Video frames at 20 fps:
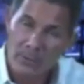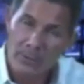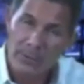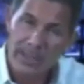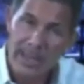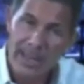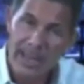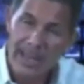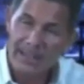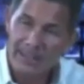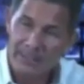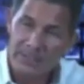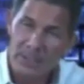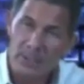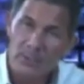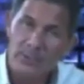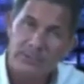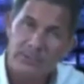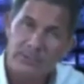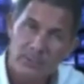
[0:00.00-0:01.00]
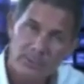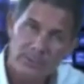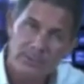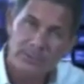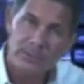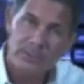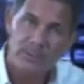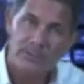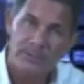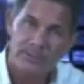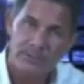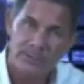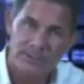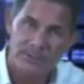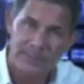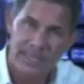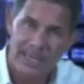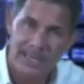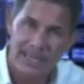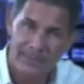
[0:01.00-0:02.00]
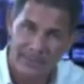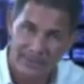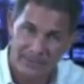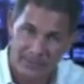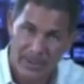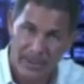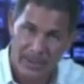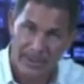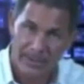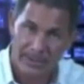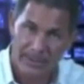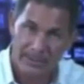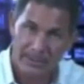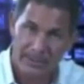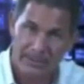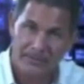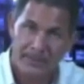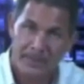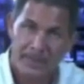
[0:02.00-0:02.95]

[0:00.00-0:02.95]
oh yeah, so-and-so and so-and-so is taking this product.